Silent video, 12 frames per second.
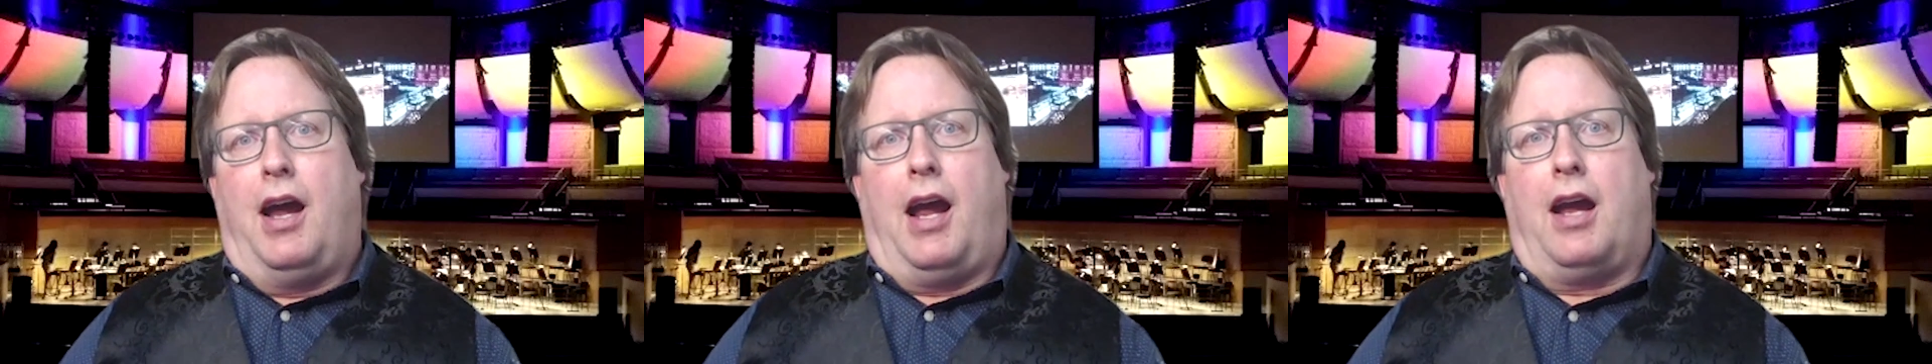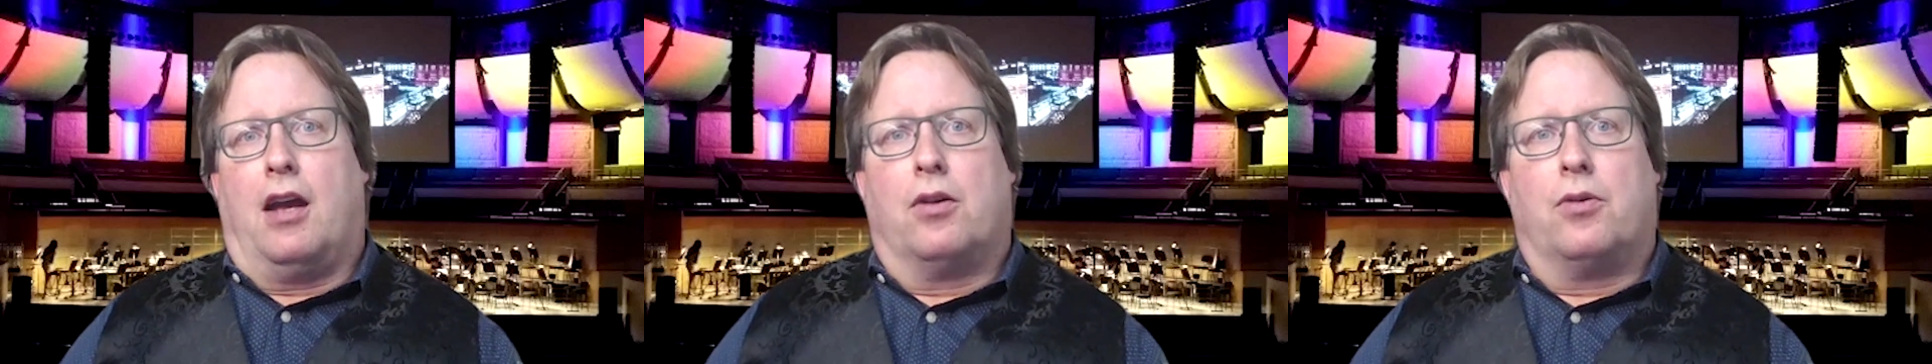
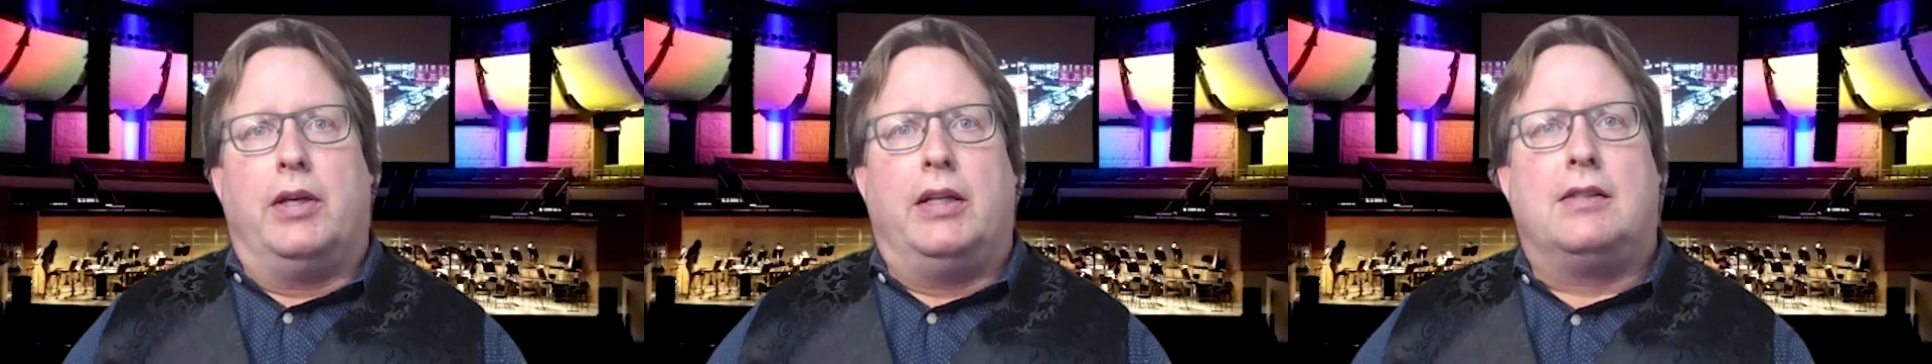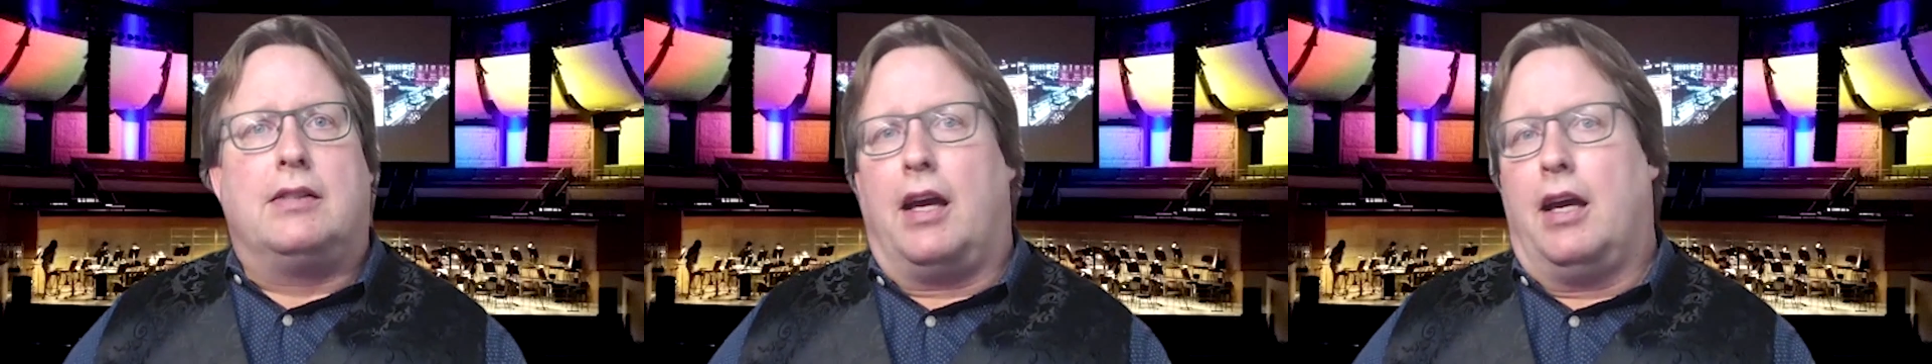And we
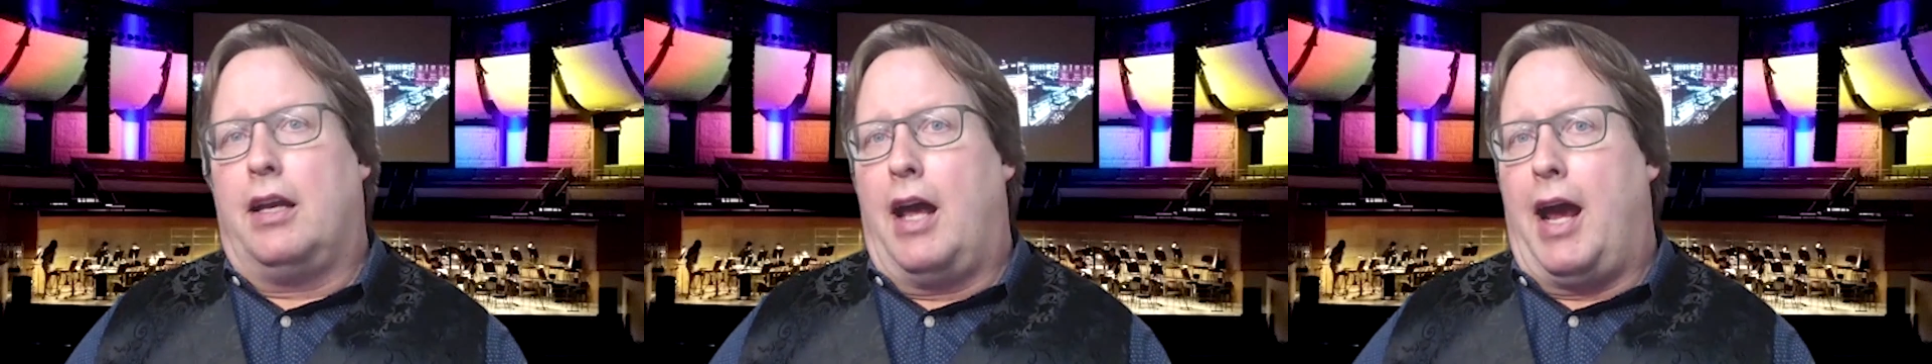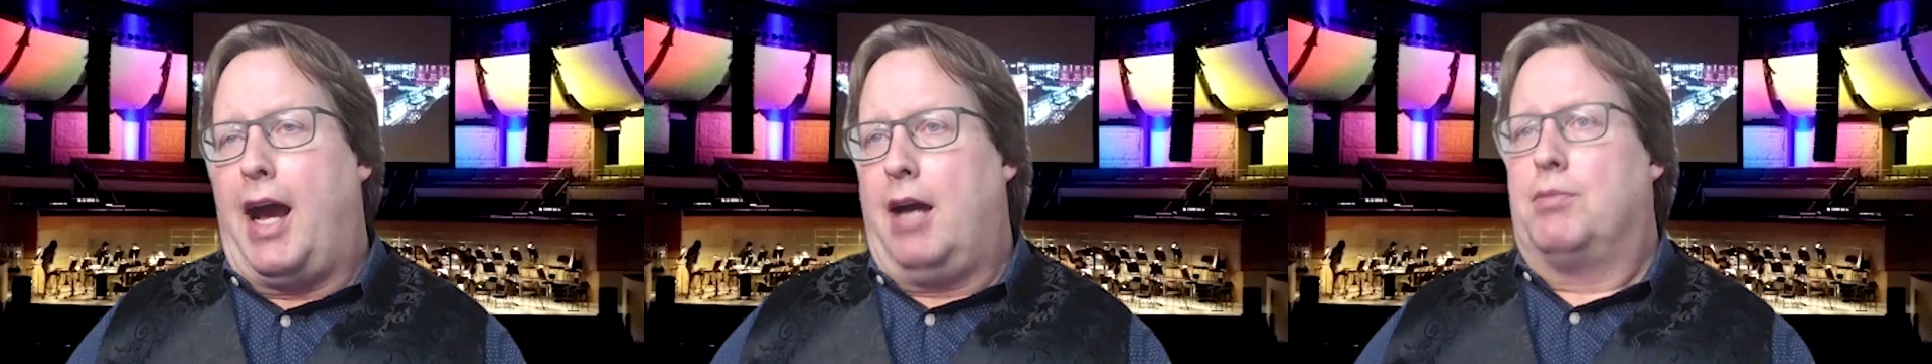
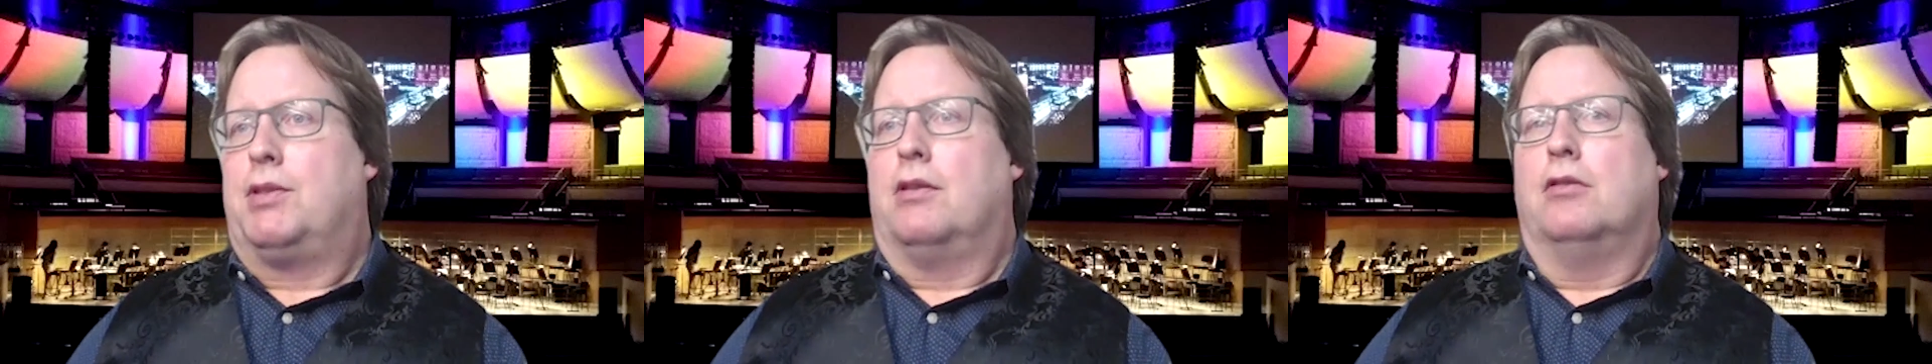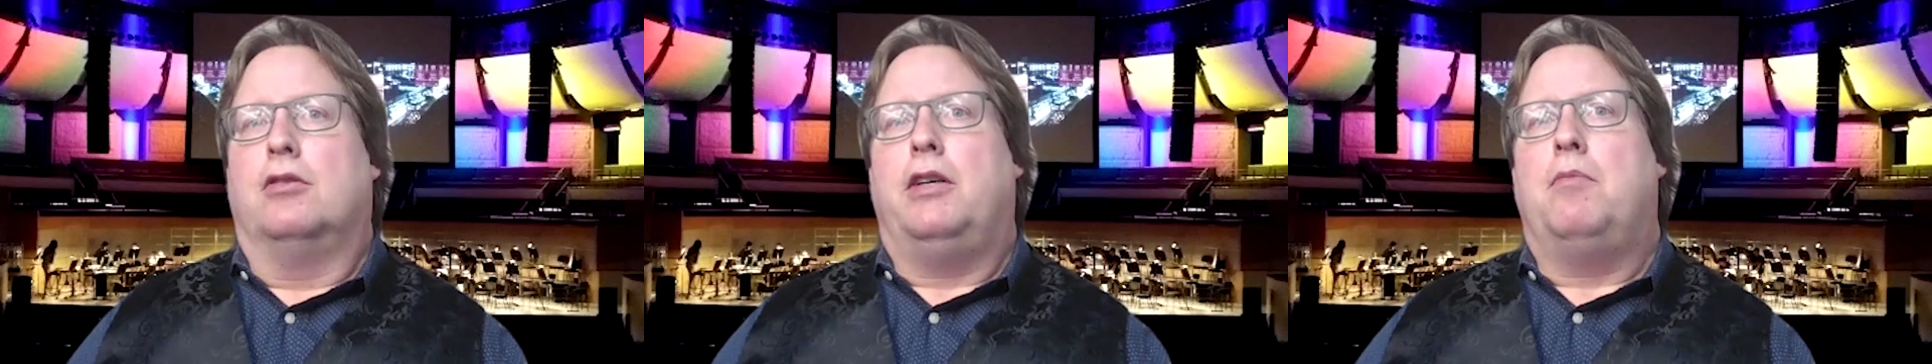said,
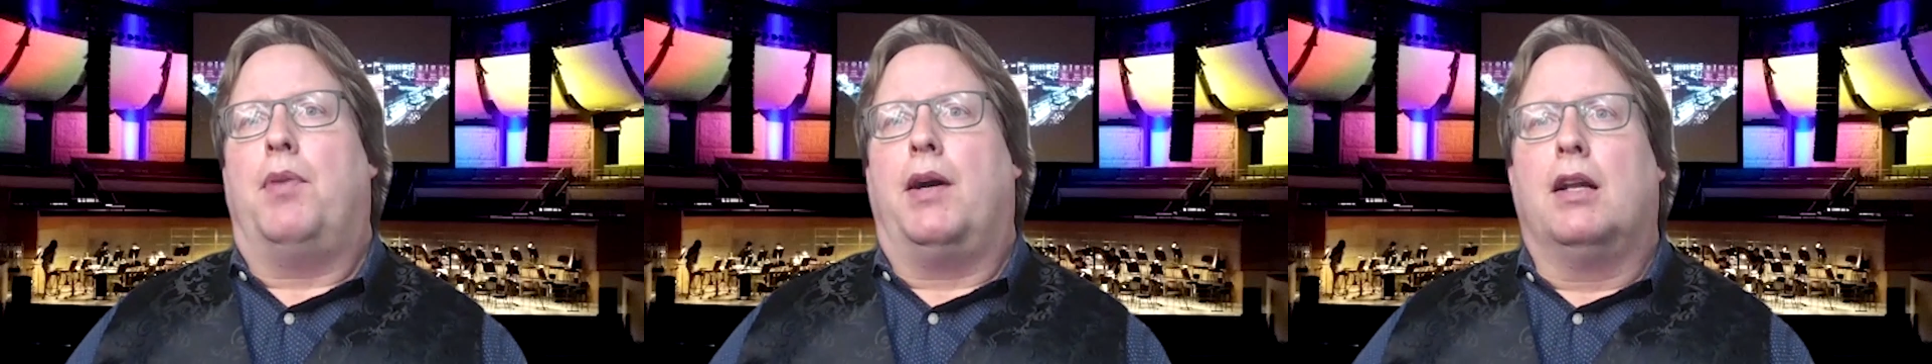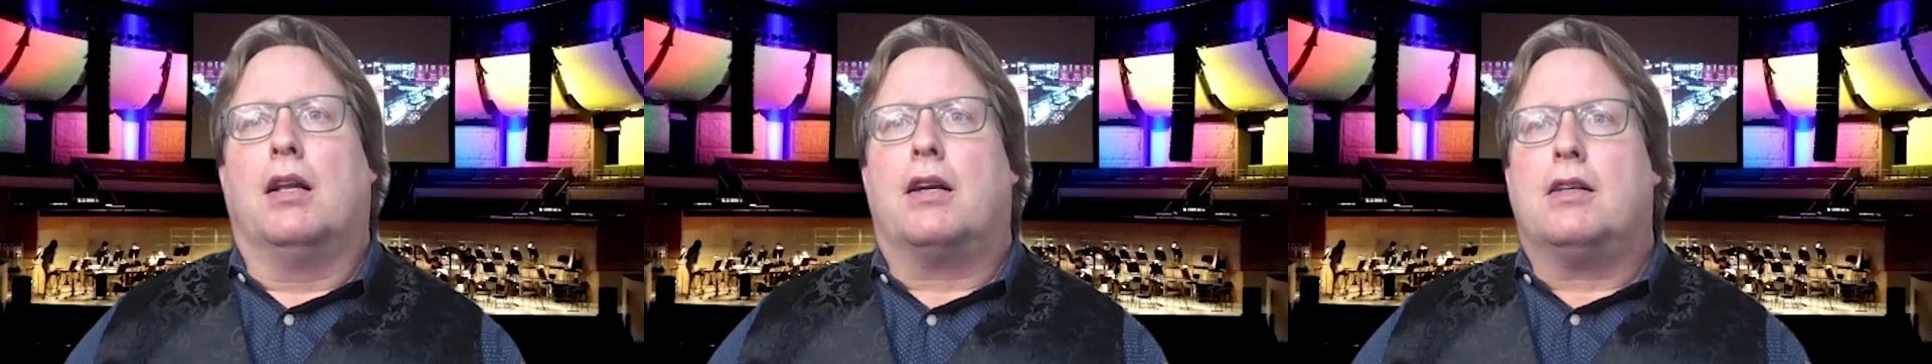absolutely,
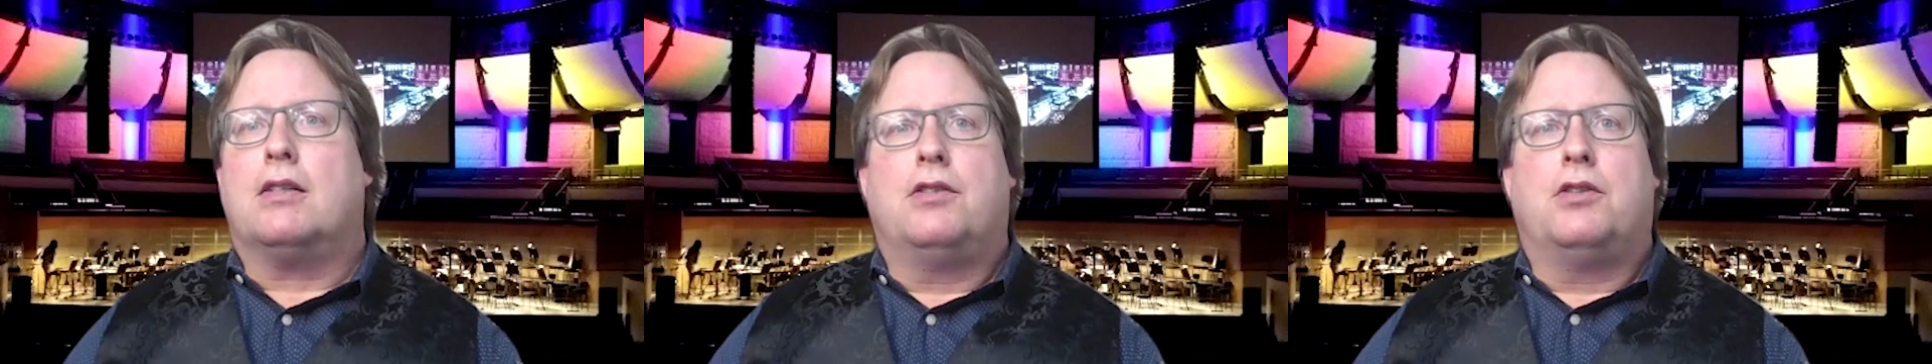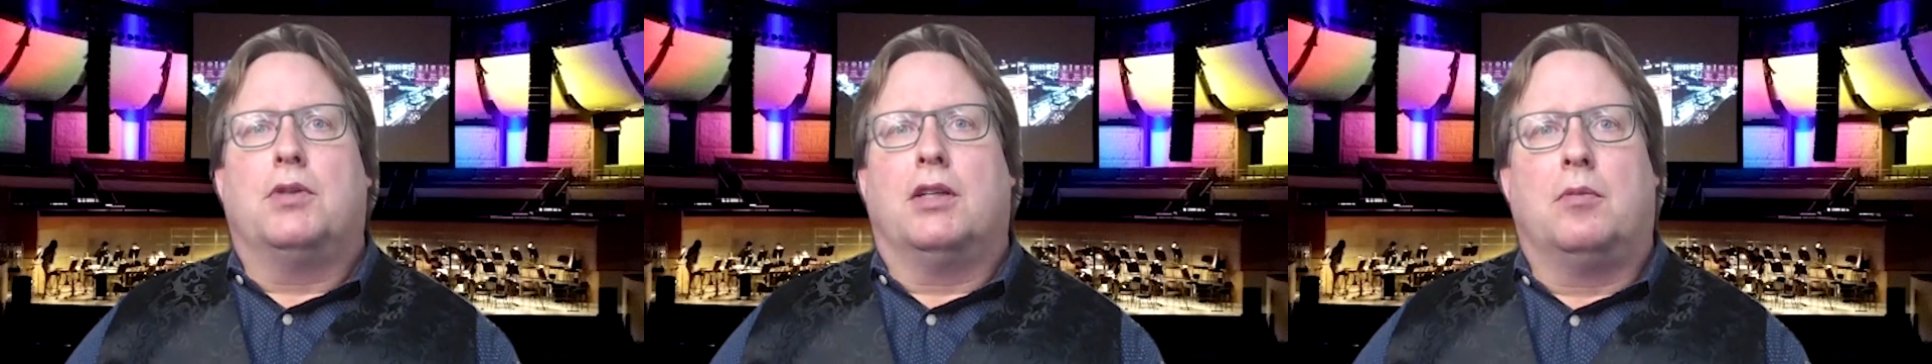but let us
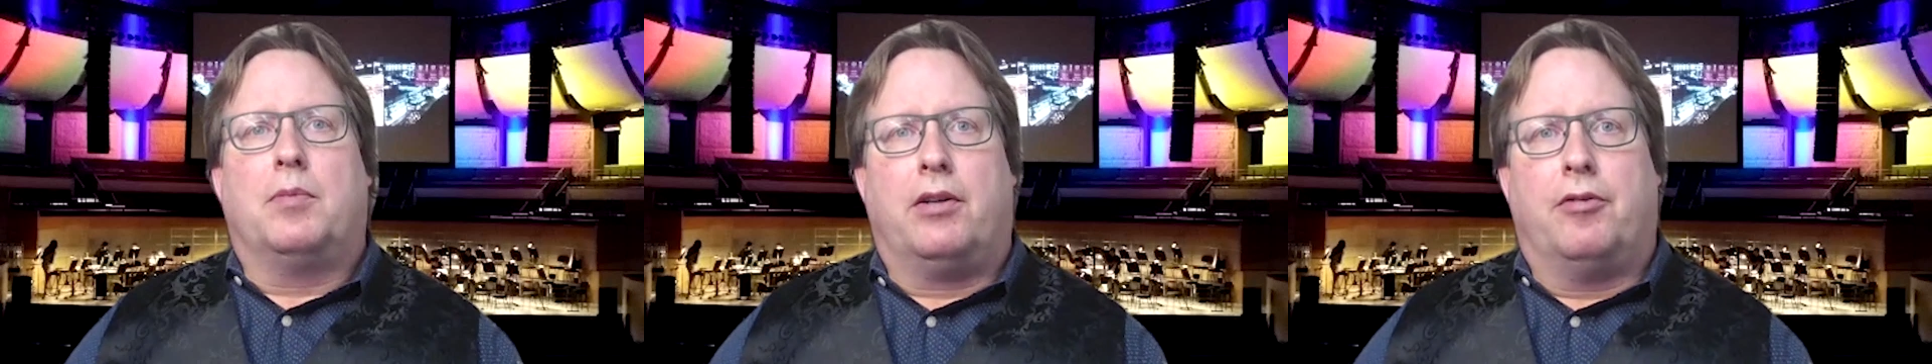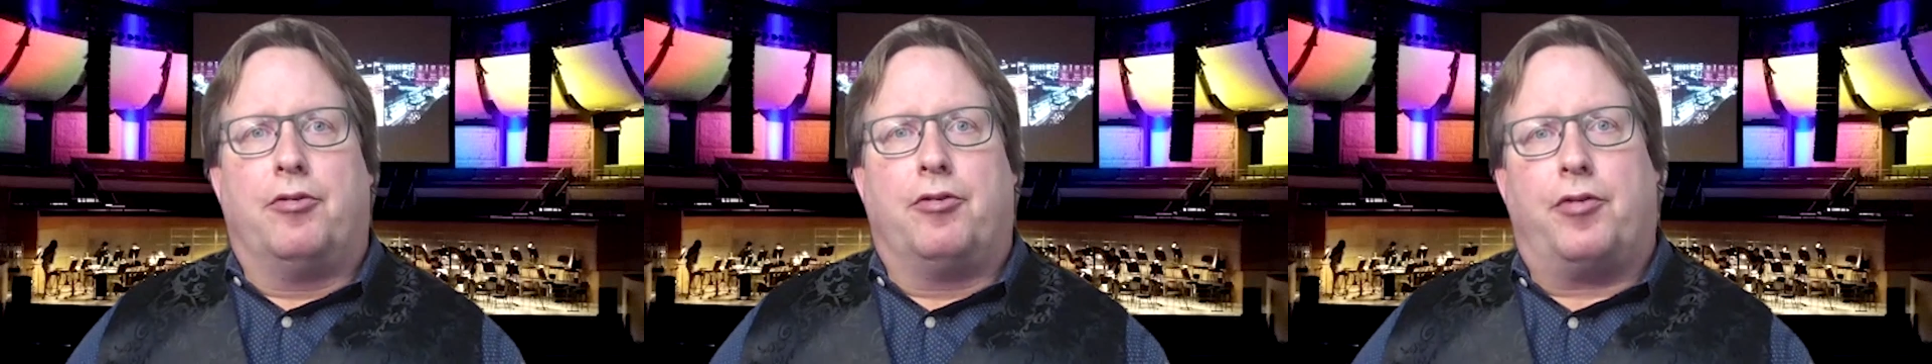do a little bit
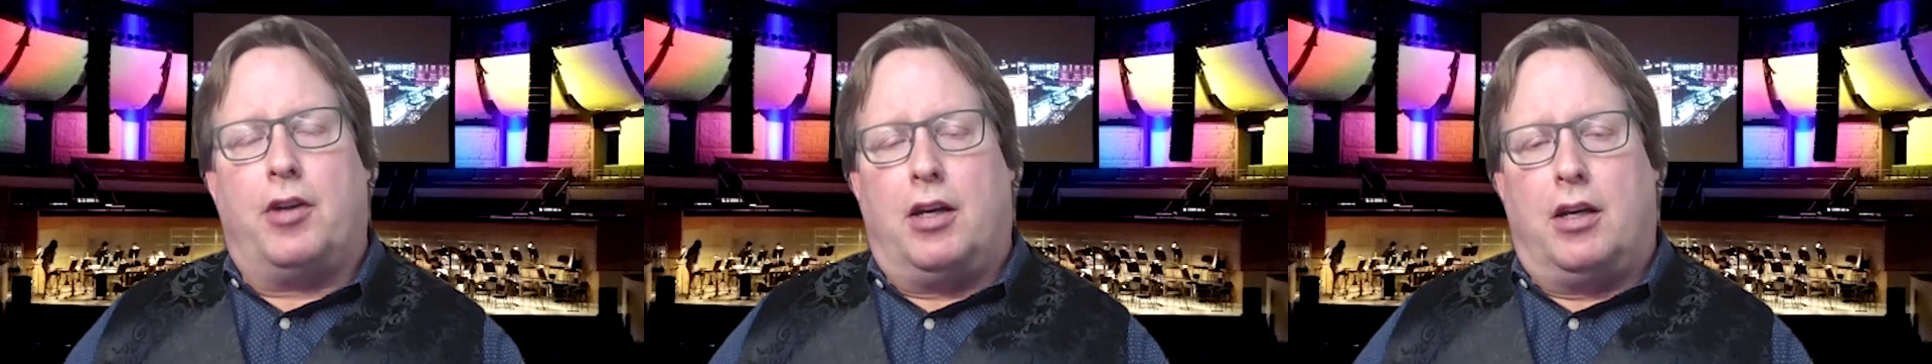of